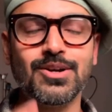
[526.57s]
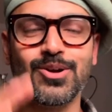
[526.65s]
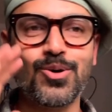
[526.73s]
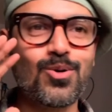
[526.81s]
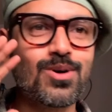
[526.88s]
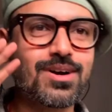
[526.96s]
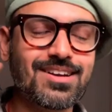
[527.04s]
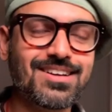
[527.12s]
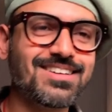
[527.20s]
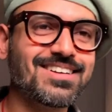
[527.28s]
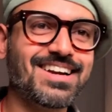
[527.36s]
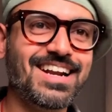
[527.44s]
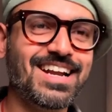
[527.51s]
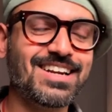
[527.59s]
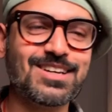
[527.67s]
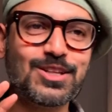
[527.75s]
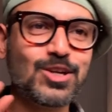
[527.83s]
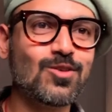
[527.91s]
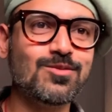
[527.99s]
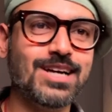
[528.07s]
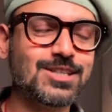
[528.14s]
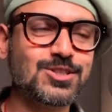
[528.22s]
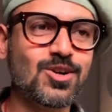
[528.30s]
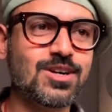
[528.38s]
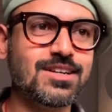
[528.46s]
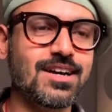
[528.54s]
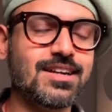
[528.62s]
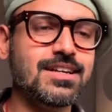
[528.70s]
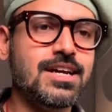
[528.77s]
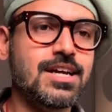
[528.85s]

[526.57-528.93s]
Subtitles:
no color grading, nothing of that sort done.